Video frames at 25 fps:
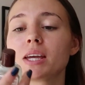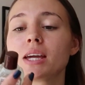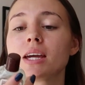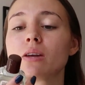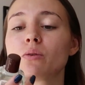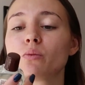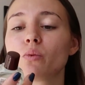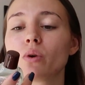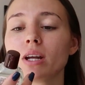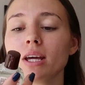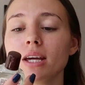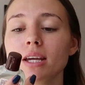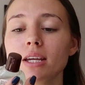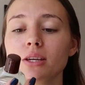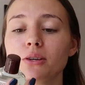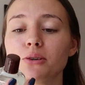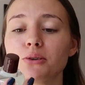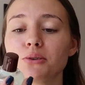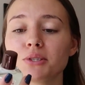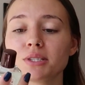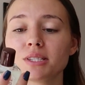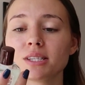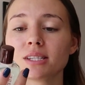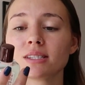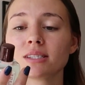And what I
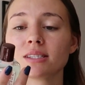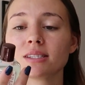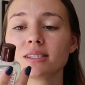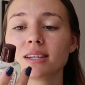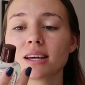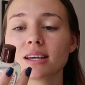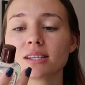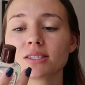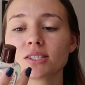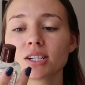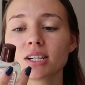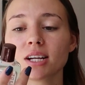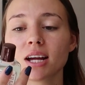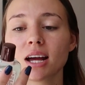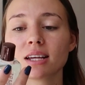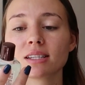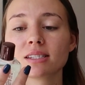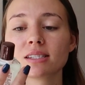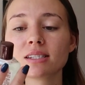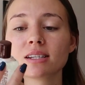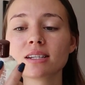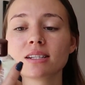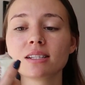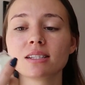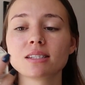use is Desert
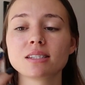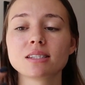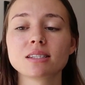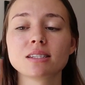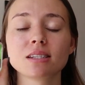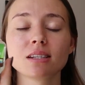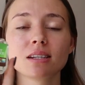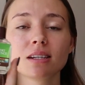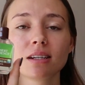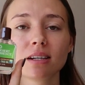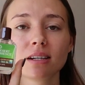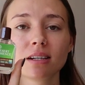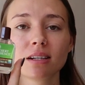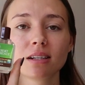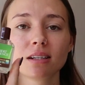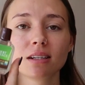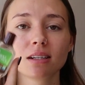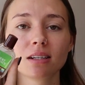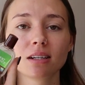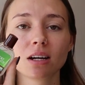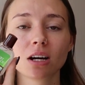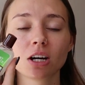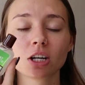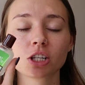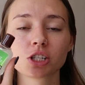Essence
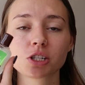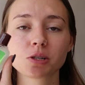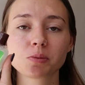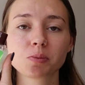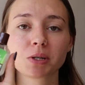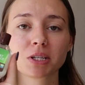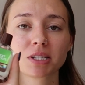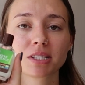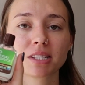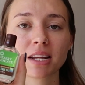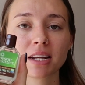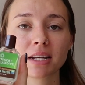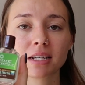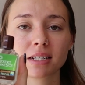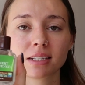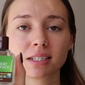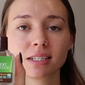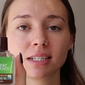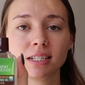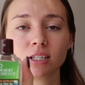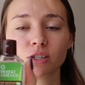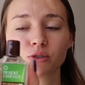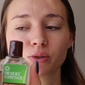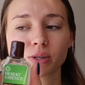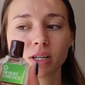
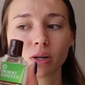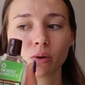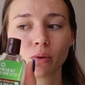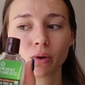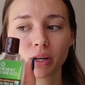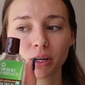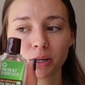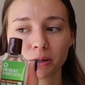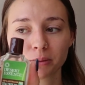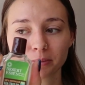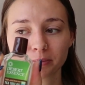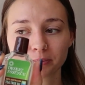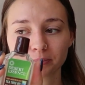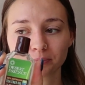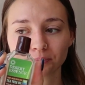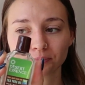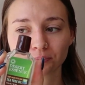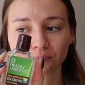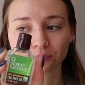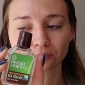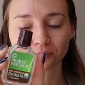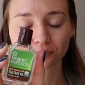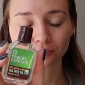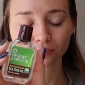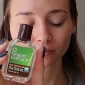100% tea tree oil.
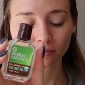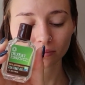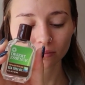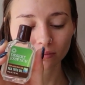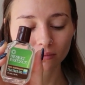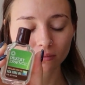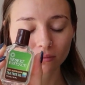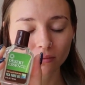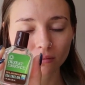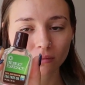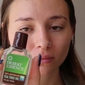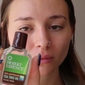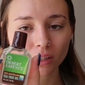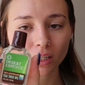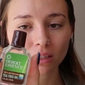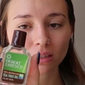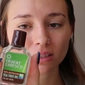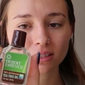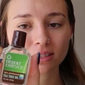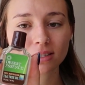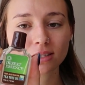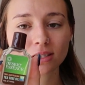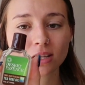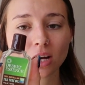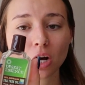
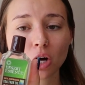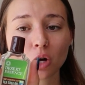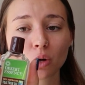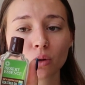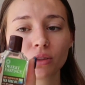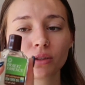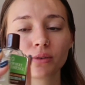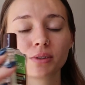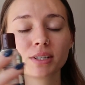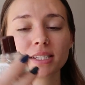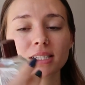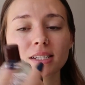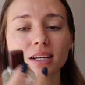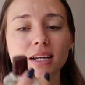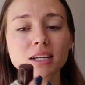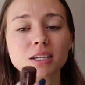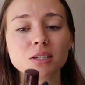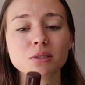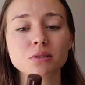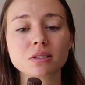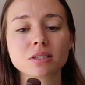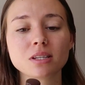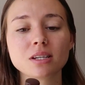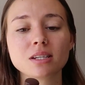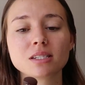So the reason I
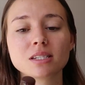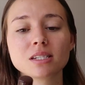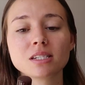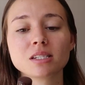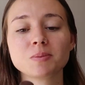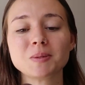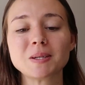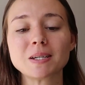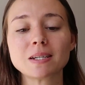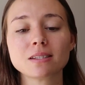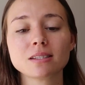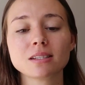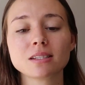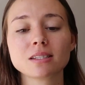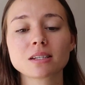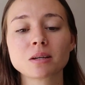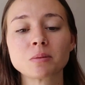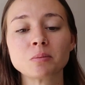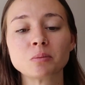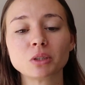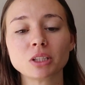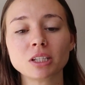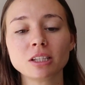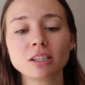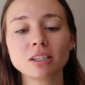use this is because it's
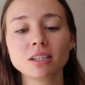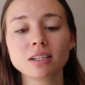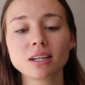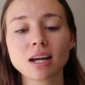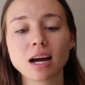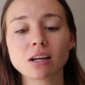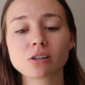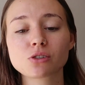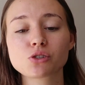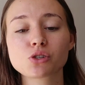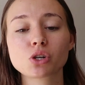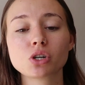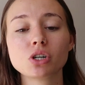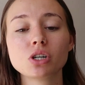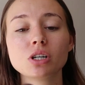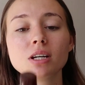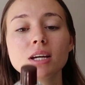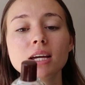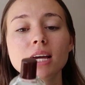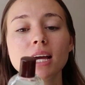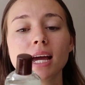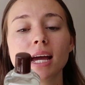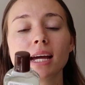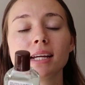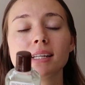completely
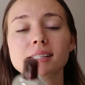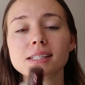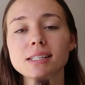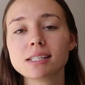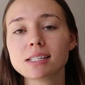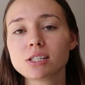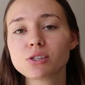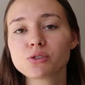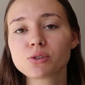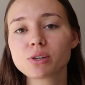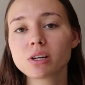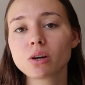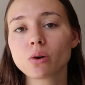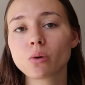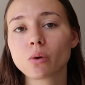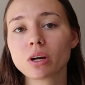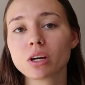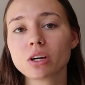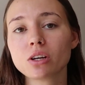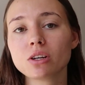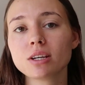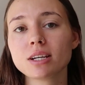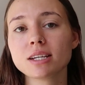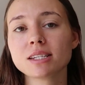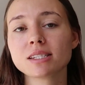natural, and tea tree
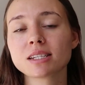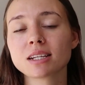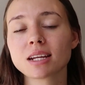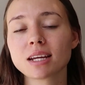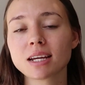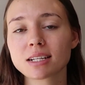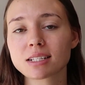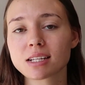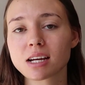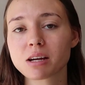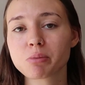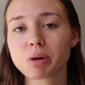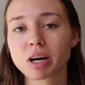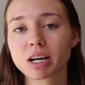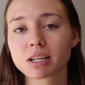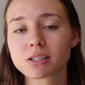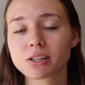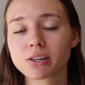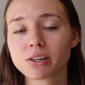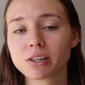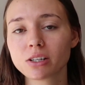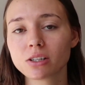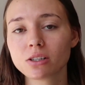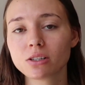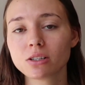oil is an
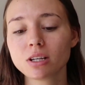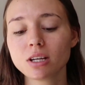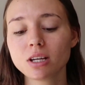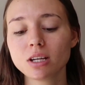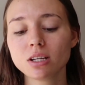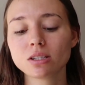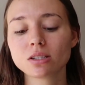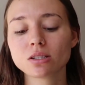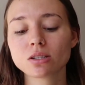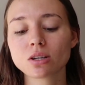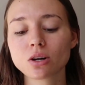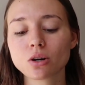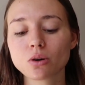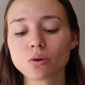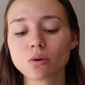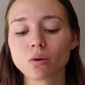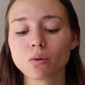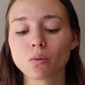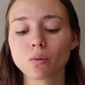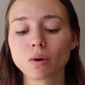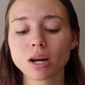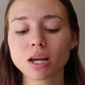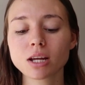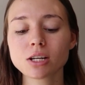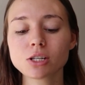antibacterial.
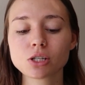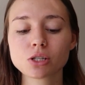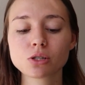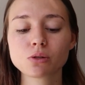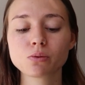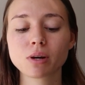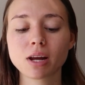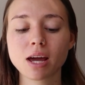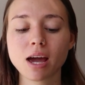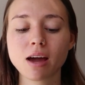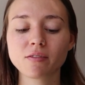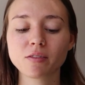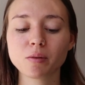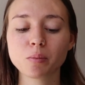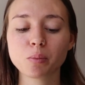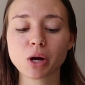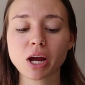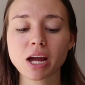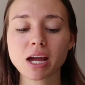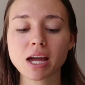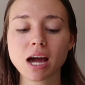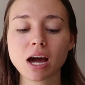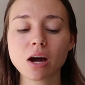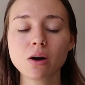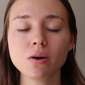So what I do when I have a
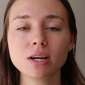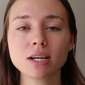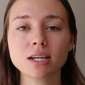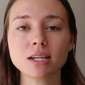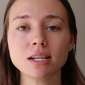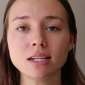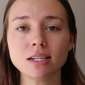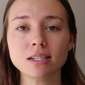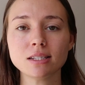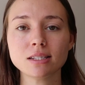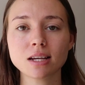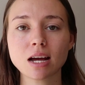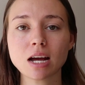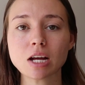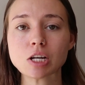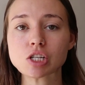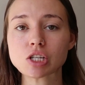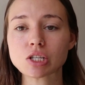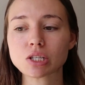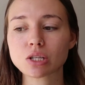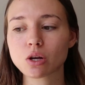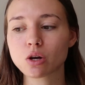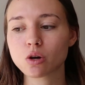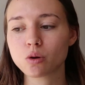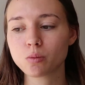breakout is I
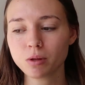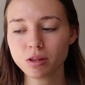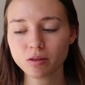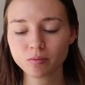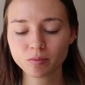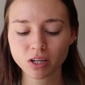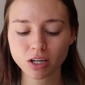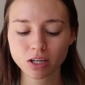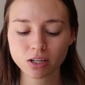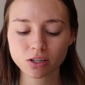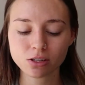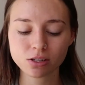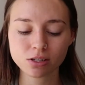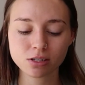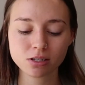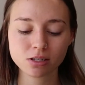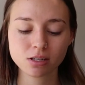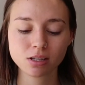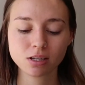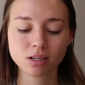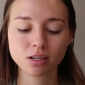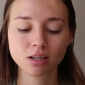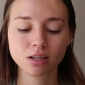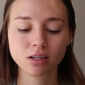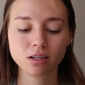just open the
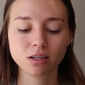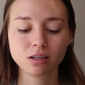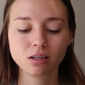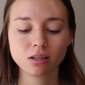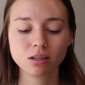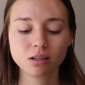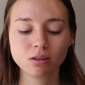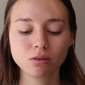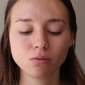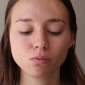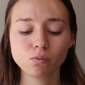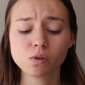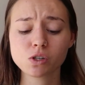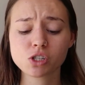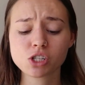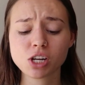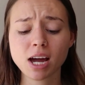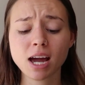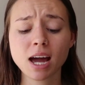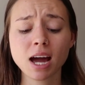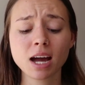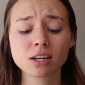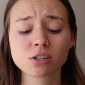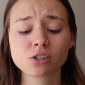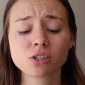bottle, which
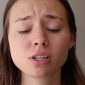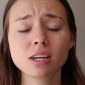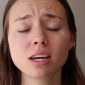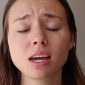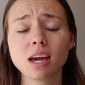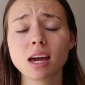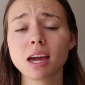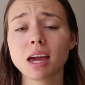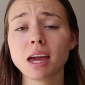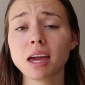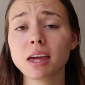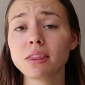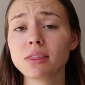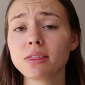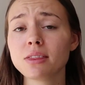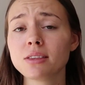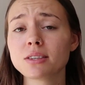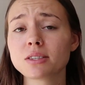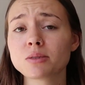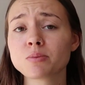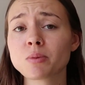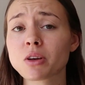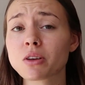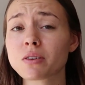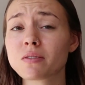I actually hate
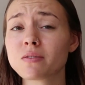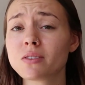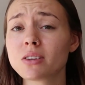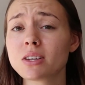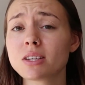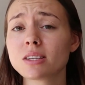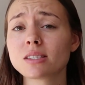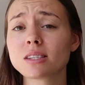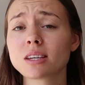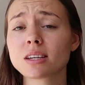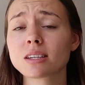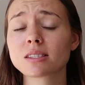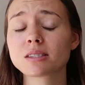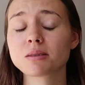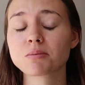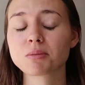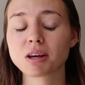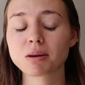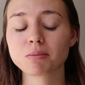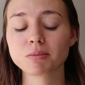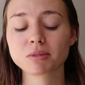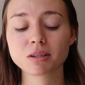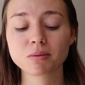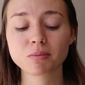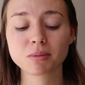the smell of this. Like
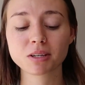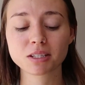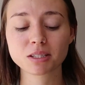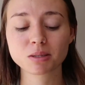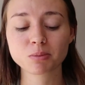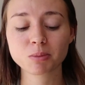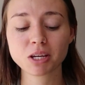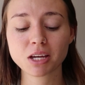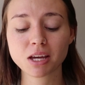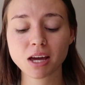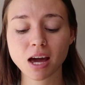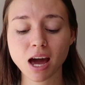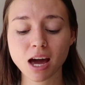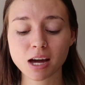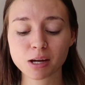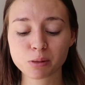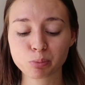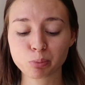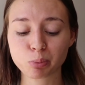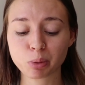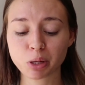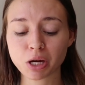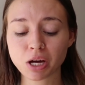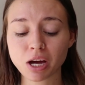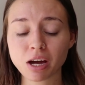sometimes it makes me
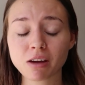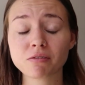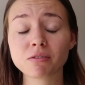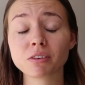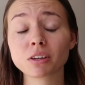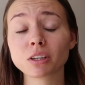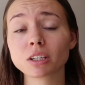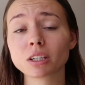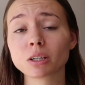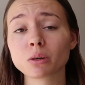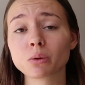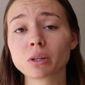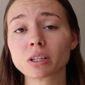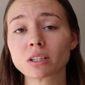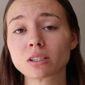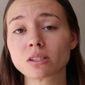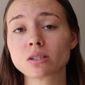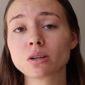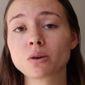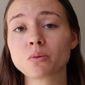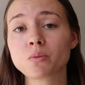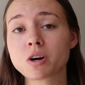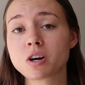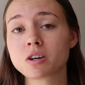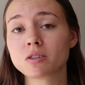gag, but I feel like it works
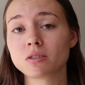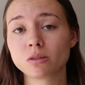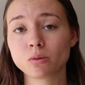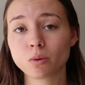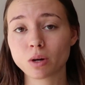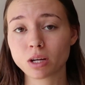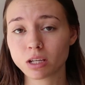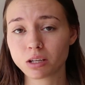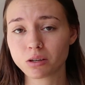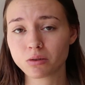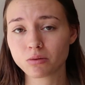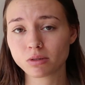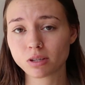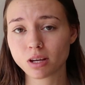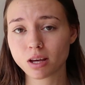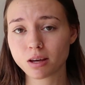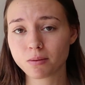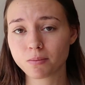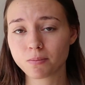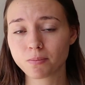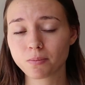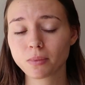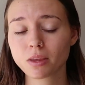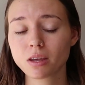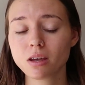so well, so I use it.